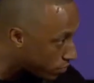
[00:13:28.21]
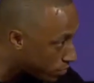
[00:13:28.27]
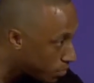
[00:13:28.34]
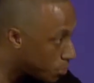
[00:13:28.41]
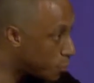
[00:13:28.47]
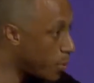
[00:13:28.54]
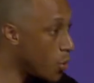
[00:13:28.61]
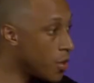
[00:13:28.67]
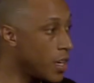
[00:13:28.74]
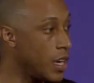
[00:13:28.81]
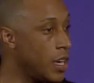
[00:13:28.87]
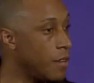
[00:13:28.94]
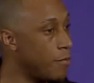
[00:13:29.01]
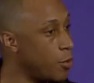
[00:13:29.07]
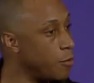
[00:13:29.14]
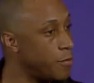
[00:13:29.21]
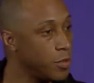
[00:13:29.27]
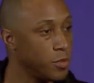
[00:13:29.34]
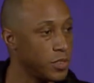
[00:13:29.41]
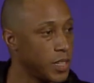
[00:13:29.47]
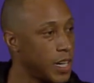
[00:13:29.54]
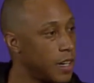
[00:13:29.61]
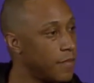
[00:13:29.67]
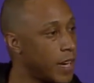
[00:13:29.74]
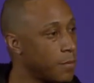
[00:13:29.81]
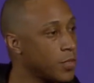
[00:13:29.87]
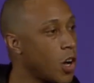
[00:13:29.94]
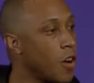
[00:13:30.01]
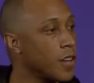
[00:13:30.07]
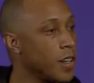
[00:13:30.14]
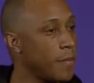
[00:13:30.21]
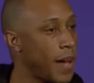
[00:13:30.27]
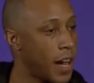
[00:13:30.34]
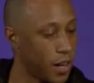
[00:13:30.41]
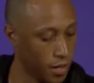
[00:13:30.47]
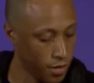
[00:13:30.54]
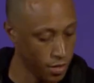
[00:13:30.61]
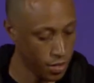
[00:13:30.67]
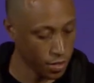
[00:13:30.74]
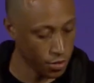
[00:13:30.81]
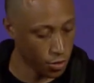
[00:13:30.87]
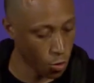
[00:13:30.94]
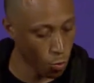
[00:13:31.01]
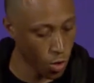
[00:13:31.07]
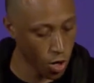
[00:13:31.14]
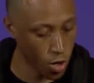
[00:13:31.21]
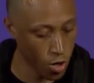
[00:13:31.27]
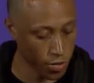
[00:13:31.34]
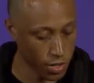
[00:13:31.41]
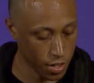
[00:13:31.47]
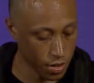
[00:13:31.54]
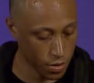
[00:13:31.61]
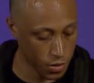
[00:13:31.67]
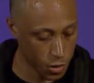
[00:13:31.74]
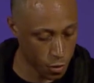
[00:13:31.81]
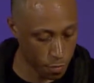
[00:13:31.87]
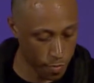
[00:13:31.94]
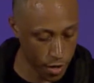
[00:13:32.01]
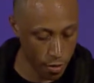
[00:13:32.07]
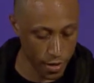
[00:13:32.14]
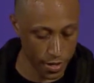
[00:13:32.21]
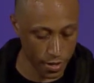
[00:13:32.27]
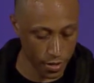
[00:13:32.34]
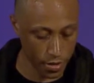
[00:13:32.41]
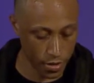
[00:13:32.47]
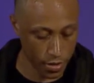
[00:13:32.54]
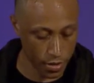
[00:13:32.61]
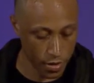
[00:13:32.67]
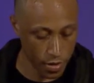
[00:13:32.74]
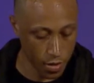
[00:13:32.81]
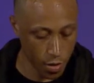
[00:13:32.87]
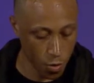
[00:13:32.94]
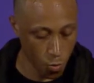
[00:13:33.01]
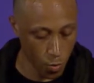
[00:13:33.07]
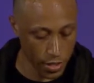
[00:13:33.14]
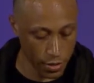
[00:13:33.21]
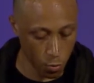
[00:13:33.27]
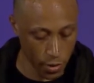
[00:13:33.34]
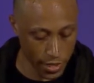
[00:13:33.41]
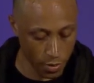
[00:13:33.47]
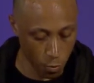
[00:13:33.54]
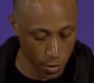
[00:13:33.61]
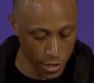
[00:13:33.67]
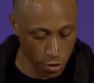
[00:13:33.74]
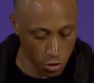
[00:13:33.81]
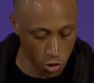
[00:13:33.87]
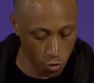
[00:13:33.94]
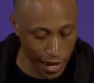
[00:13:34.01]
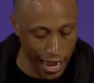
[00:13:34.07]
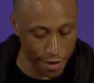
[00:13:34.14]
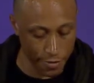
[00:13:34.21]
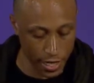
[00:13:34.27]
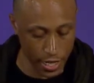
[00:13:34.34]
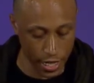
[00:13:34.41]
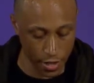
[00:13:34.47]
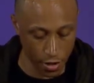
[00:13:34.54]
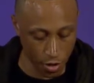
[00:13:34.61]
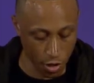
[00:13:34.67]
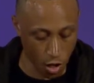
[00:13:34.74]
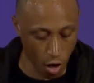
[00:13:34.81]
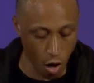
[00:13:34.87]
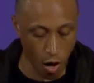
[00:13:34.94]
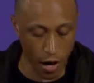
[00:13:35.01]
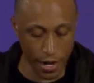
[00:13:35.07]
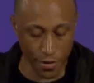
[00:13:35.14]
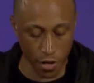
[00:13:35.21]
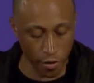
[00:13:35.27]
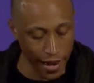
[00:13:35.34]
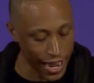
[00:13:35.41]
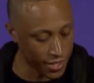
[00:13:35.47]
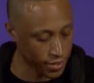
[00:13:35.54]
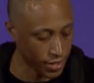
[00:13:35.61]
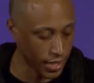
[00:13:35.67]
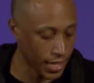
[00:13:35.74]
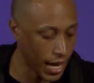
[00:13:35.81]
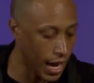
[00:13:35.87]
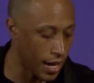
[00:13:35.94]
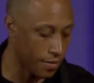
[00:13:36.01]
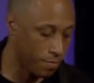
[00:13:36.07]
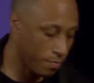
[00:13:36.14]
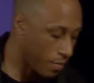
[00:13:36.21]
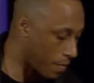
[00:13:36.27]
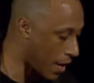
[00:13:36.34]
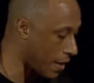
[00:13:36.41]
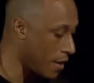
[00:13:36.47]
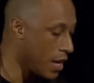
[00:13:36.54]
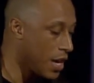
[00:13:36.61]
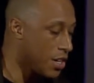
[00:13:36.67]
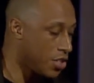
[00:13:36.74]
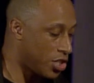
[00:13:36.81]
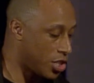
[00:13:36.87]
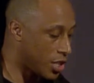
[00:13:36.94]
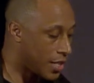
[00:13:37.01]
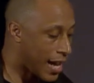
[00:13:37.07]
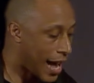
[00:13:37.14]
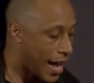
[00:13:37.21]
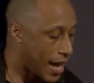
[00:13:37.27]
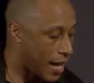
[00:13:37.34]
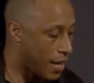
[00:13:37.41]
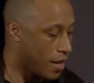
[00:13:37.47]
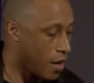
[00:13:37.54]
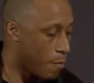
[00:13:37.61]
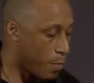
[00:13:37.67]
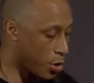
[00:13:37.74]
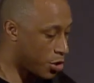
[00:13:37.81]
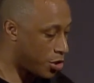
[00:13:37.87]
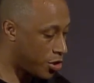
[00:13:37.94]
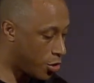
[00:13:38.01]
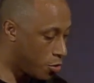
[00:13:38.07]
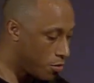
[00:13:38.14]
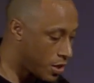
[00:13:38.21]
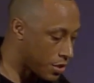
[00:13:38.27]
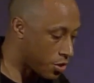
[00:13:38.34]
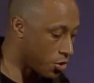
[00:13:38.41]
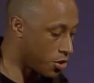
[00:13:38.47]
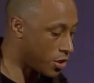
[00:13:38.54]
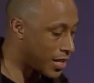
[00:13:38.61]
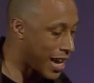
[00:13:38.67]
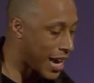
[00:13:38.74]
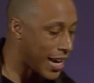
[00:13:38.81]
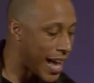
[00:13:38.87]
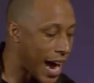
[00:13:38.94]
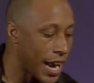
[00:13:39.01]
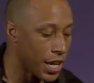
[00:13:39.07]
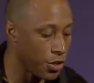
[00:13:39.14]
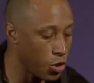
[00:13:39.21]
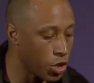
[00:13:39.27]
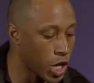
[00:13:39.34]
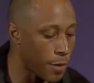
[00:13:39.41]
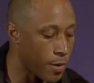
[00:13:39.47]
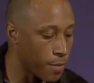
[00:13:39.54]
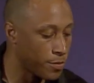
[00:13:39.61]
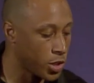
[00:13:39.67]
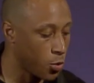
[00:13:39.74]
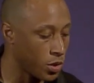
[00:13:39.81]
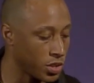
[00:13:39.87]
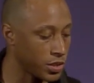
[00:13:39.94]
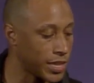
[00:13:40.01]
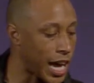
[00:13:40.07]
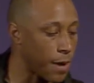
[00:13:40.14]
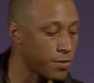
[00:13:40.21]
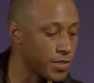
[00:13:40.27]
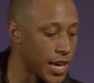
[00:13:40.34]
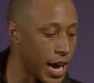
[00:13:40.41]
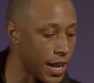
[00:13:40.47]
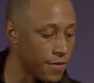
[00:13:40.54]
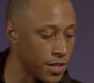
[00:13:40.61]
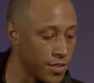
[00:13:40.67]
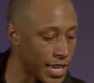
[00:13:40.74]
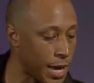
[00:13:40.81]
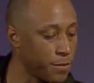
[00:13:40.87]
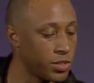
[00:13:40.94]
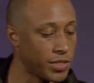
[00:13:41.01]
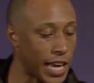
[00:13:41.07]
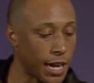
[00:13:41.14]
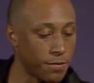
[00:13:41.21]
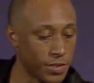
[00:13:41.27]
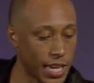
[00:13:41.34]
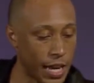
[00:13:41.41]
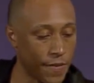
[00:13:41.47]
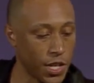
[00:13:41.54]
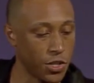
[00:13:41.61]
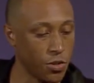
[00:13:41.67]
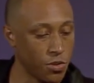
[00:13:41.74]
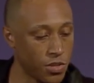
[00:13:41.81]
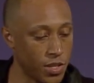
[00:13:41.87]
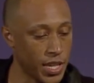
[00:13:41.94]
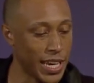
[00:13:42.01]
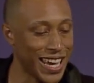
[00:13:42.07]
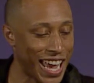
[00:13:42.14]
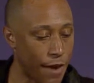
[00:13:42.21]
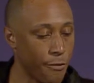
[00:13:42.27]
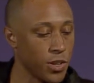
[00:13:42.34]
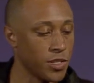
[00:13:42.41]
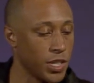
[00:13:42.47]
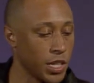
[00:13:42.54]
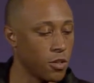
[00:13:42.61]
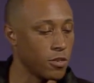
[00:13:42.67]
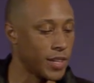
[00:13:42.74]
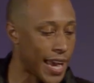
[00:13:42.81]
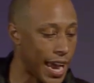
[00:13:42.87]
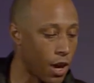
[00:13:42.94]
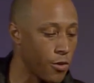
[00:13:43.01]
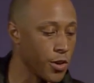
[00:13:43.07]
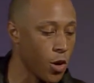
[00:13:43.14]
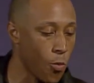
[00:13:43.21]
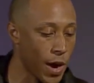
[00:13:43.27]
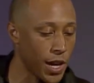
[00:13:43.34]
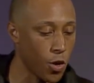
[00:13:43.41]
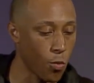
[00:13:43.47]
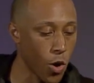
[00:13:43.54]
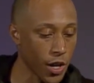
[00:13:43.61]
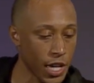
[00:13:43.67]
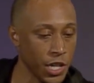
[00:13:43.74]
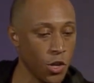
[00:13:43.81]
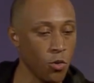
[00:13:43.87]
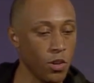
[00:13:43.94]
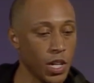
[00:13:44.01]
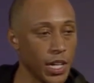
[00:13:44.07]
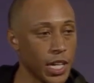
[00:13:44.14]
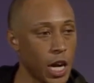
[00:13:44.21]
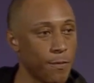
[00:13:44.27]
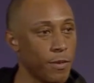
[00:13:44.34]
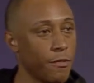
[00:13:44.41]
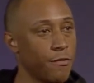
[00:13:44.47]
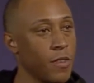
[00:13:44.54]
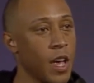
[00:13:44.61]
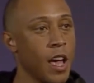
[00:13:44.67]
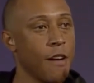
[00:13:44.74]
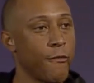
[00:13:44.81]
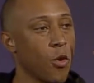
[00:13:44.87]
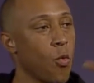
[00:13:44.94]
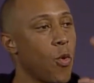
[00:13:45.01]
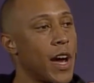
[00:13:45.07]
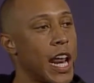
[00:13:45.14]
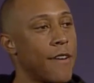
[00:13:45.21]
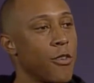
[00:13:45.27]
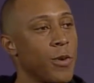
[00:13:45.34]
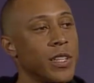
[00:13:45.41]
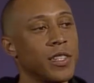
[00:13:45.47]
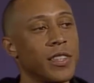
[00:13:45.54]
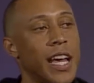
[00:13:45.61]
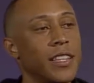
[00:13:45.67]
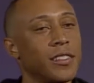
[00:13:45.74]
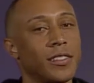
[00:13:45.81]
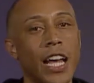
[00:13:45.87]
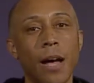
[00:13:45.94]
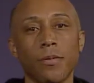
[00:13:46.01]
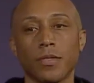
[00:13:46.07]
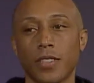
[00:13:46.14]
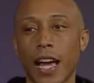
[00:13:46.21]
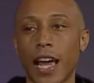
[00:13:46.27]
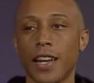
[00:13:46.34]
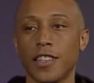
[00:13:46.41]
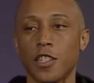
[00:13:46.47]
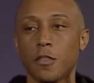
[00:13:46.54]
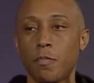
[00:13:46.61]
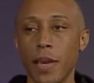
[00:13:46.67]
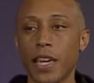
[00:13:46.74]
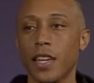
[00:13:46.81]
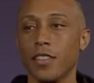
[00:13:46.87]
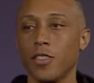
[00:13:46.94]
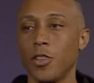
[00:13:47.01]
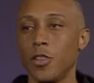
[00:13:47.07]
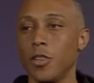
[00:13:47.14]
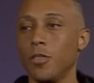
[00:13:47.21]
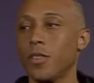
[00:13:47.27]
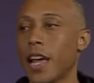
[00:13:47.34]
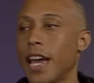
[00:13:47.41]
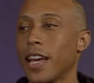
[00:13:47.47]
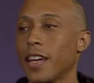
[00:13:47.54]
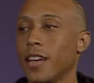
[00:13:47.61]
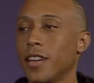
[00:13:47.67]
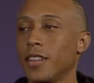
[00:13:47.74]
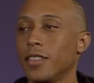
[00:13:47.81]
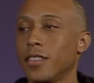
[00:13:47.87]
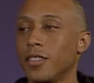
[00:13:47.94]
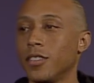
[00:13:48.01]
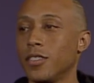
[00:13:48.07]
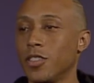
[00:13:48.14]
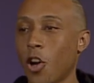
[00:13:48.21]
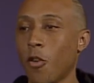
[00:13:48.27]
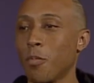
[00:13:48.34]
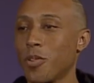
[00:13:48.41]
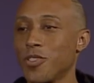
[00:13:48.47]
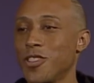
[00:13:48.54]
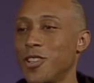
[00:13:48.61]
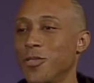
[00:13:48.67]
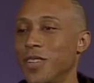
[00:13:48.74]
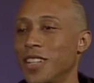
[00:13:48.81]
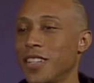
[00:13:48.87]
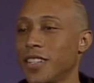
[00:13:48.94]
spooky, foo-foo stuff. I'm talking about the Word, the Spirit. When you're driving in your car and you're asking God, should I pursue this or should I not? And you come up to a stop sign, the same stop sign that you see every single day on your way to work, and you look up and for whatever reason that stop sign is speaking to you like, don't pursue it.